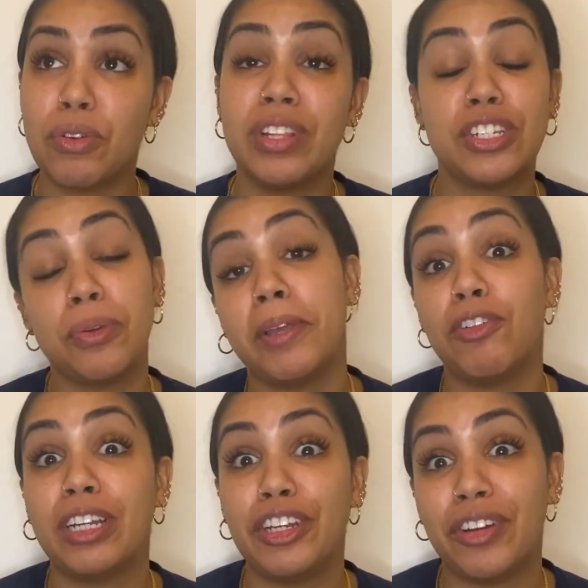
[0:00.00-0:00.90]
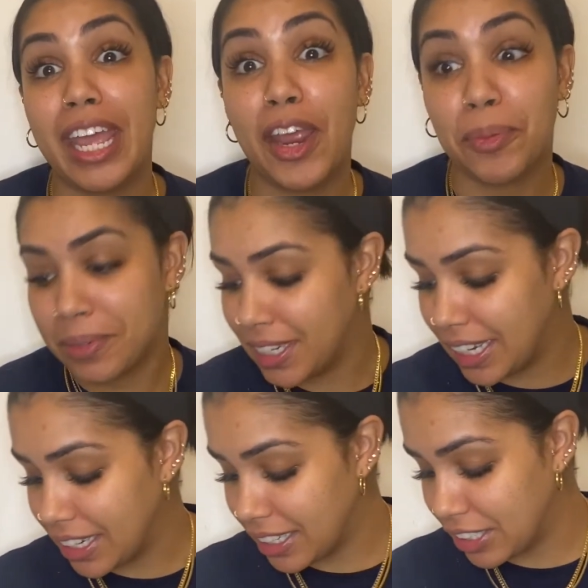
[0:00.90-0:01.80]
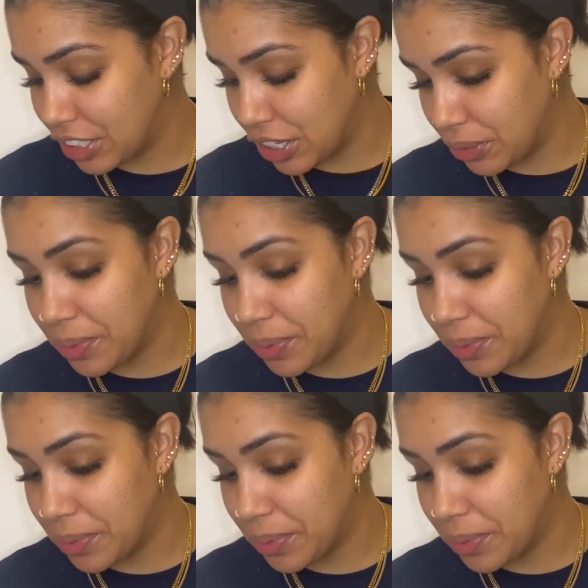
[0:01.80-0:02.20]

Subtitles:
or this will be a really great airport look too.